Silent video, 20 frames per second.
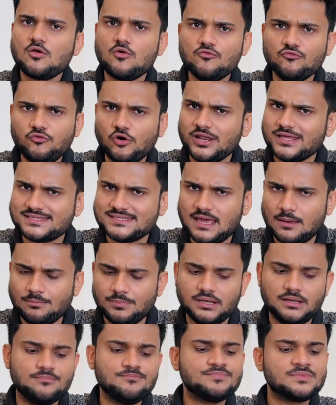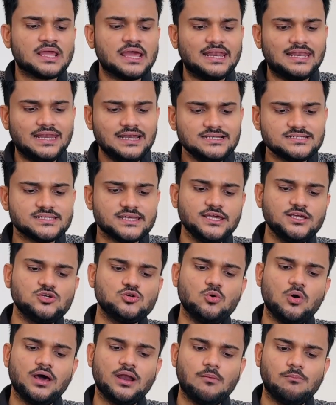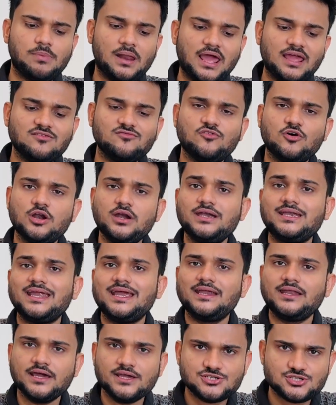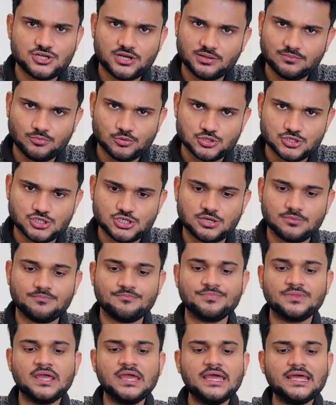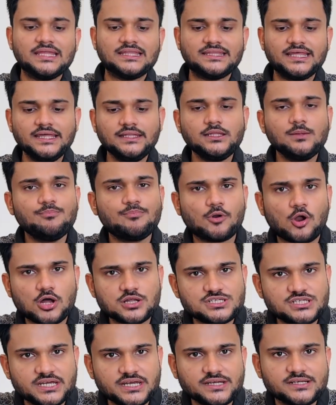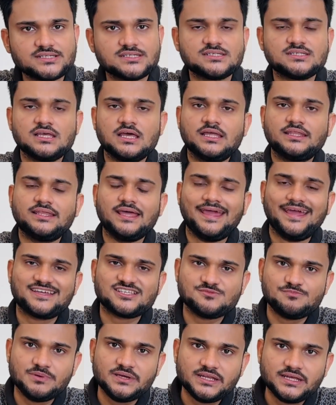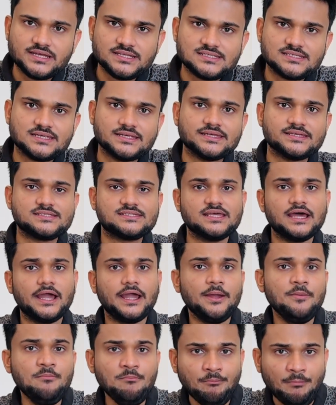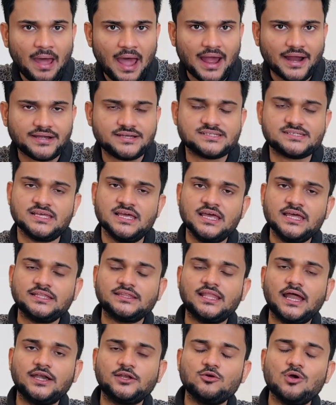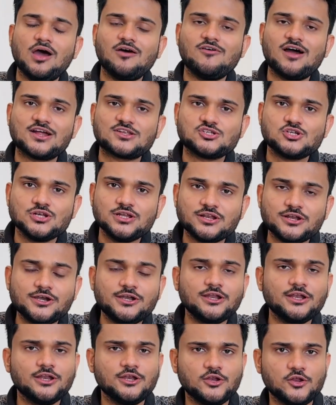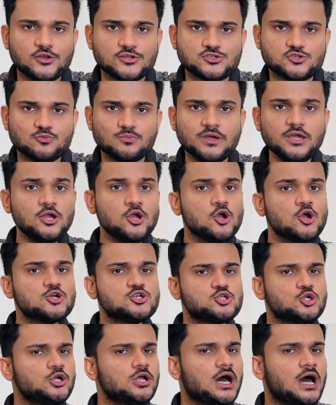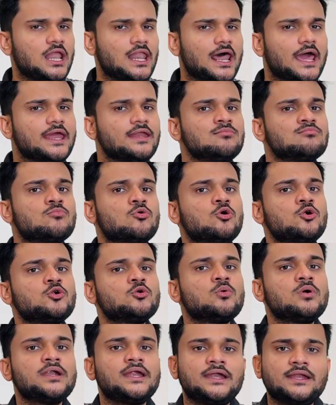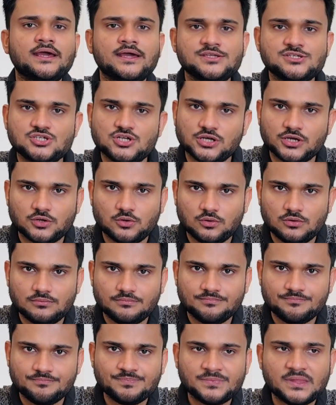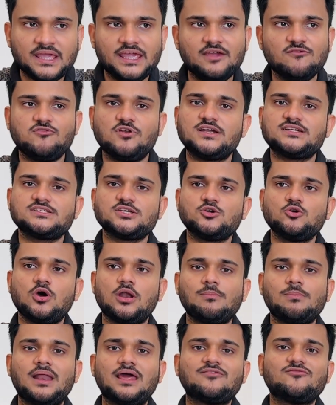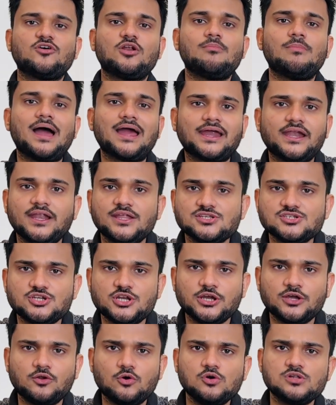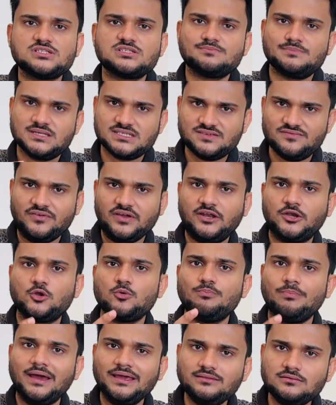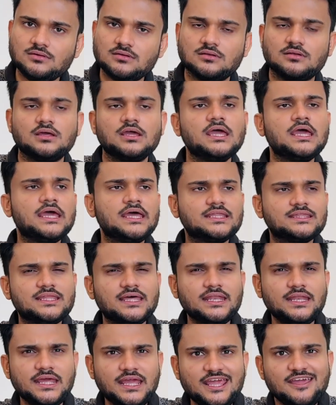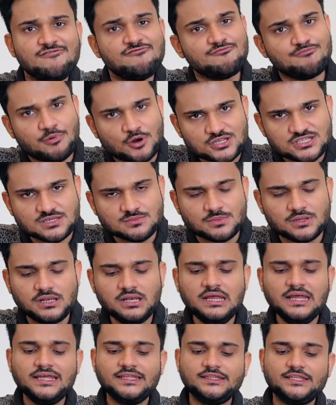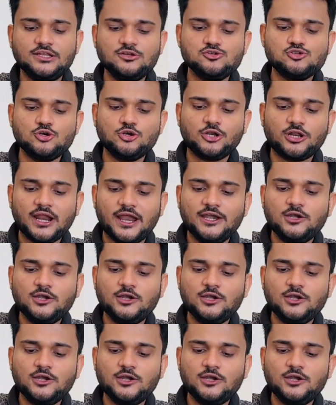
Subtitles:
For example, let's say you are applying for a data engineering position. Then the projects, the experiences, the impacts that you have actually written in your resume should align more to a data engineering role. If let's say you are applying for a backend engineering role specific to Python, Then if possible, then you should try